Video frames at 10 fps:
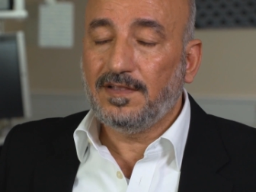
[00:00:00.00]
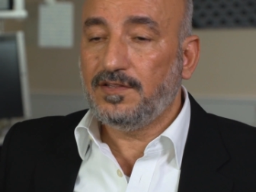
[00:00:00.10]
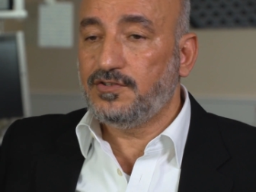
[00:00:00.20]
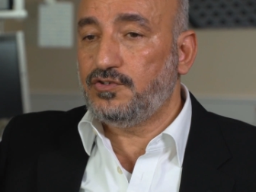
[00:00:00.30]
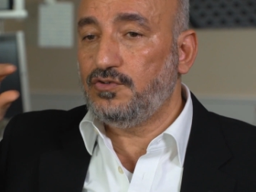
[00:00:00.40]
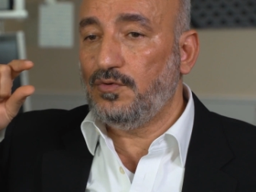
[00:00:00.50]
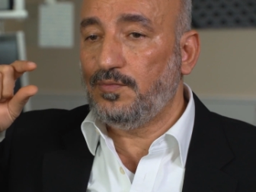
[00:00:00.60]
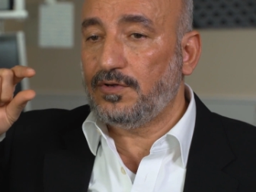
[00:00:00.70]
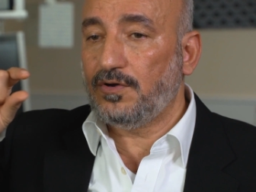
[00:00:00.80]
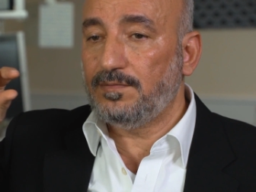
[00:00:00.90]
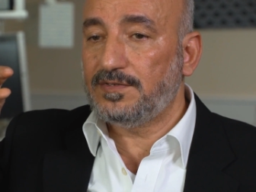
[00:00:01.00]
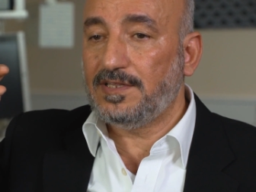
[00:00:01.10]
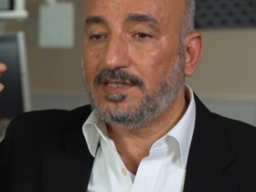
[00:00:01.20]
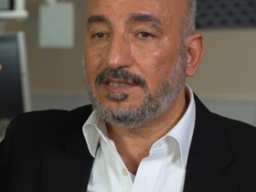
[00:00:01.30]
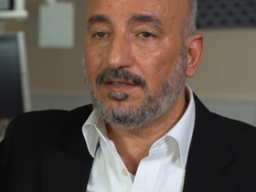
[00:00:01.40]
The tube comes
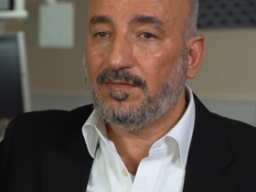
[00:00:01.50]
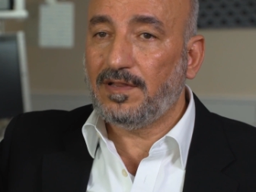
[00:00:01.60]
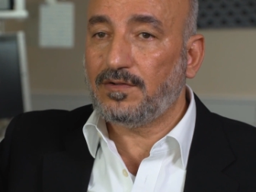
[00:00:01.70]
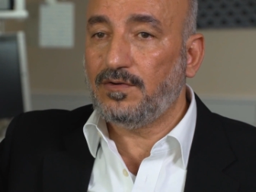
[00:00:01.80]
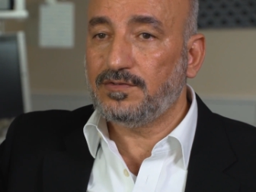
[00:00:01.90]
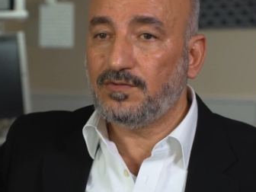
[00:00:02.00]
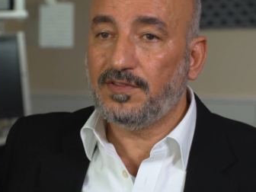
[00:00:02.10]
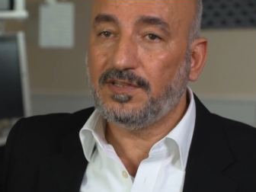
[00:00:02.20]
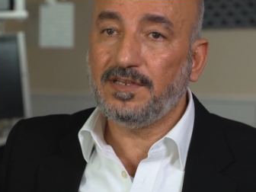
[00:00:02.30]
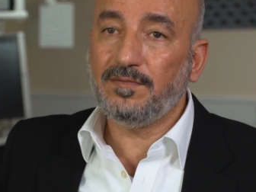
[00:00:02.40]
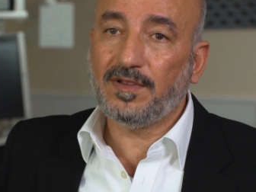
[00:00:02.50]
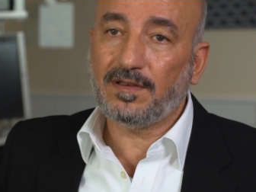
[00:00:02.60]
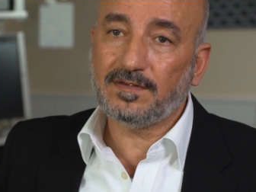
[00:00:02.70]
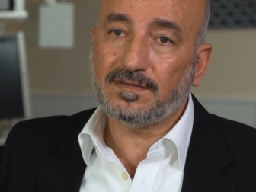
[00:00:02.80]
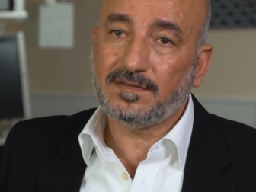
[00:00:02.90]
13 mil, goes to 3
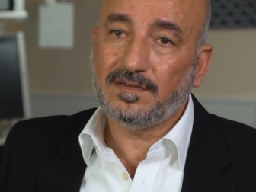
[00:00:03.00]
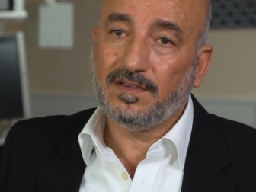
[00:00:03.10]
mils.